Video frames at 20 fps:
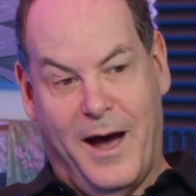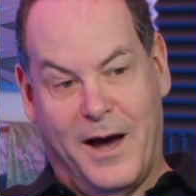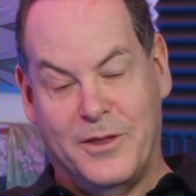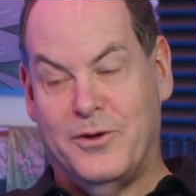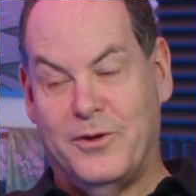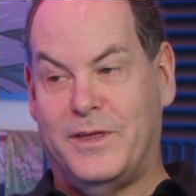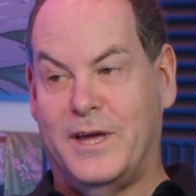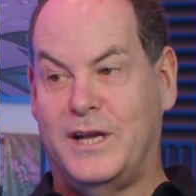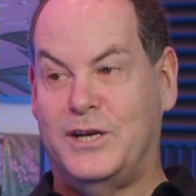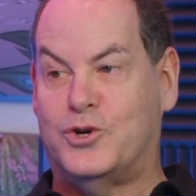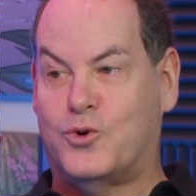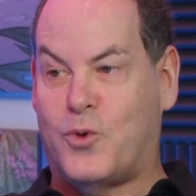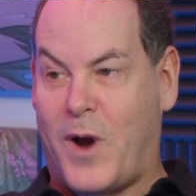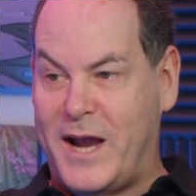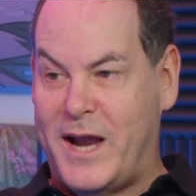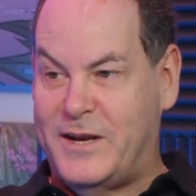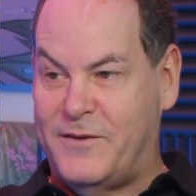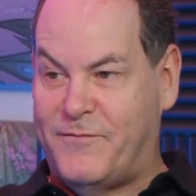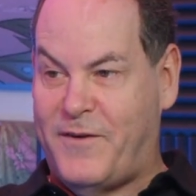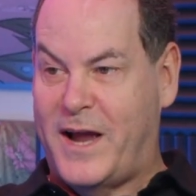other than
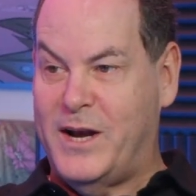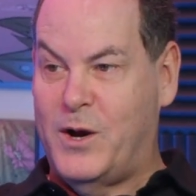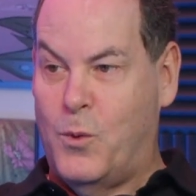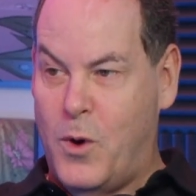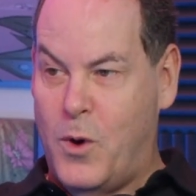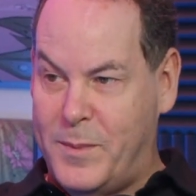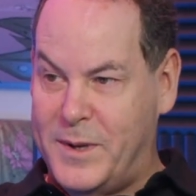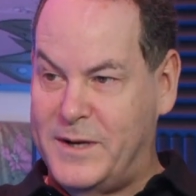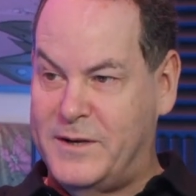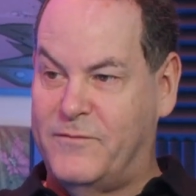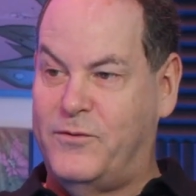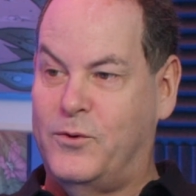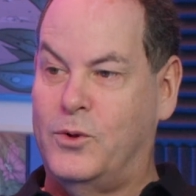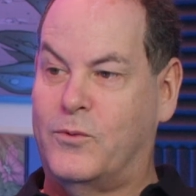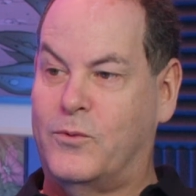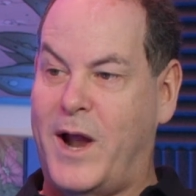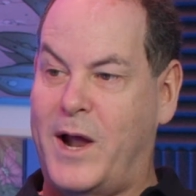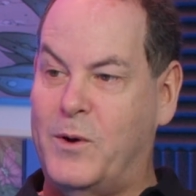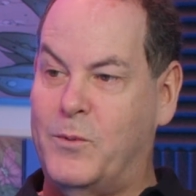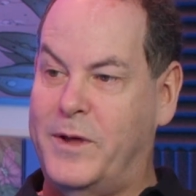trying to find a woman to fool
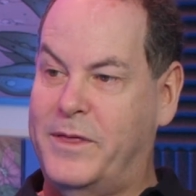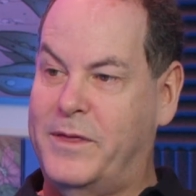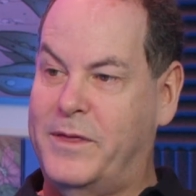around with.